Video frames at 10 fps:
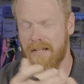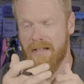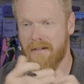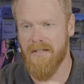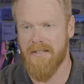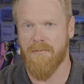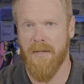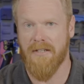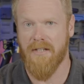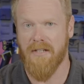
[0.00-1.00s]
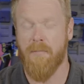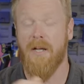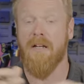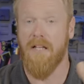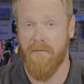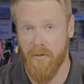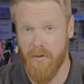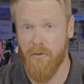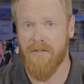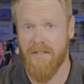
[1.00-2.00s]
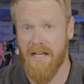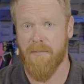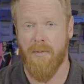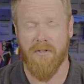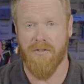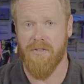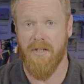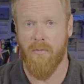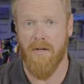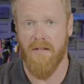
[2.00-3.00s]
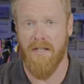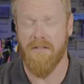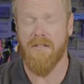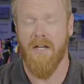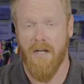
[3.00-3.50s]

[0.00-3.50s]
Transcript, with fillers: you know, it doesn't make sense. But if you do decide to purchase either one of these,